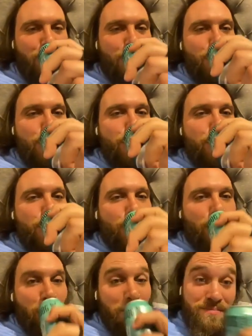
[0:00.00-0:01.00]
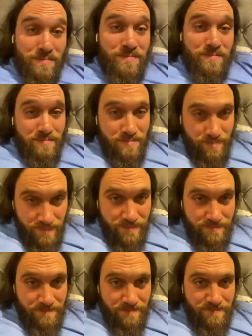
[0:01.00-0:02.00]
It is fantastic. I
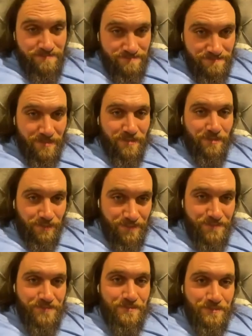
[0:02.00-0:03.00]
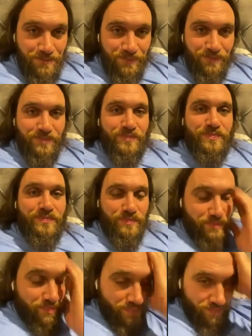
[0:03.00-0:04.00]
can say from smoking a lot of pot and watching
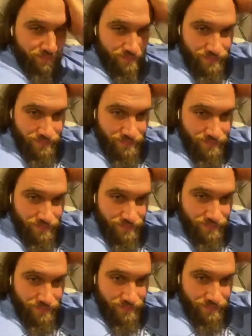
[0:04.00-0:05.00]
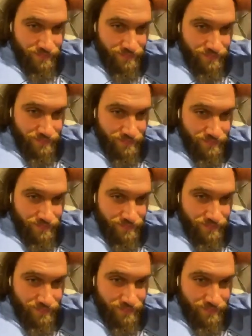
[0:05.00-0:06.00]
SpongeBob, it's one of the better
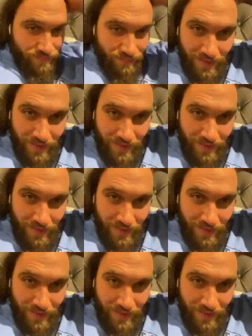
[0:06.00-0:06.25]
cartoons.